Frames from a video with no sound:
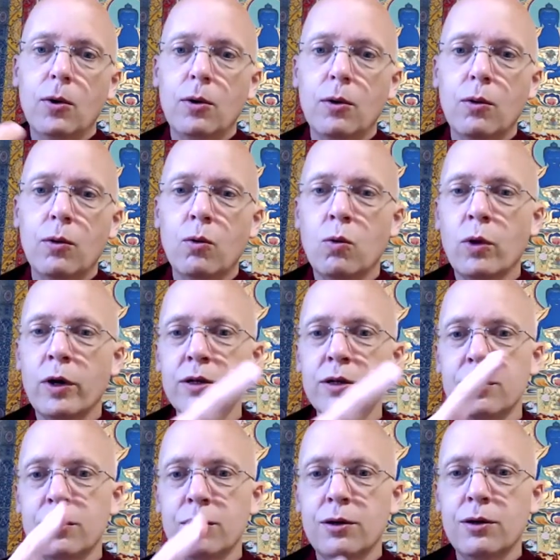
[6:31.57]

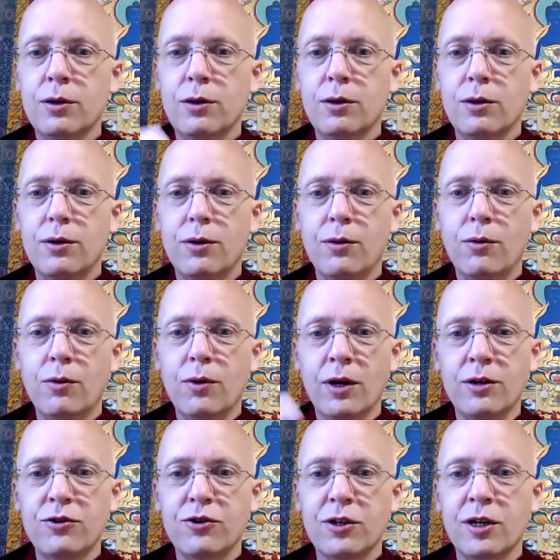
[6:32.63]
when I
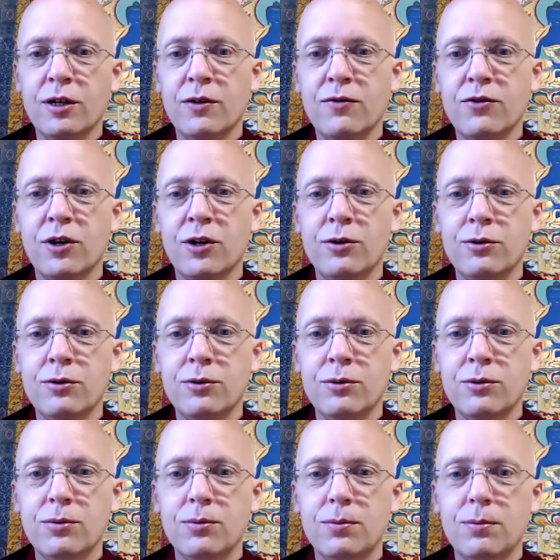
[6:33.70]
try, kind of try
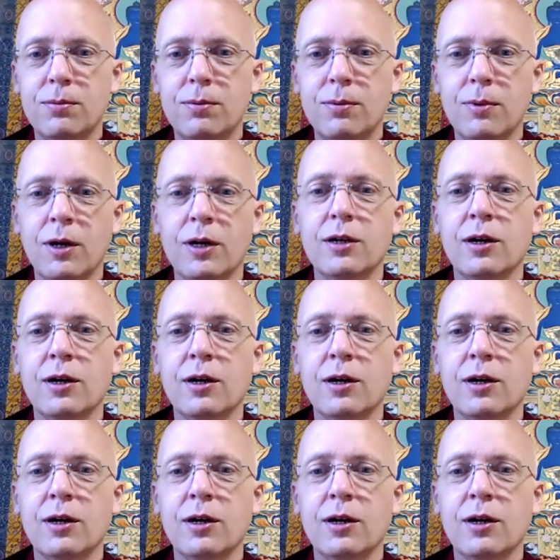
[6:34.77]
to I,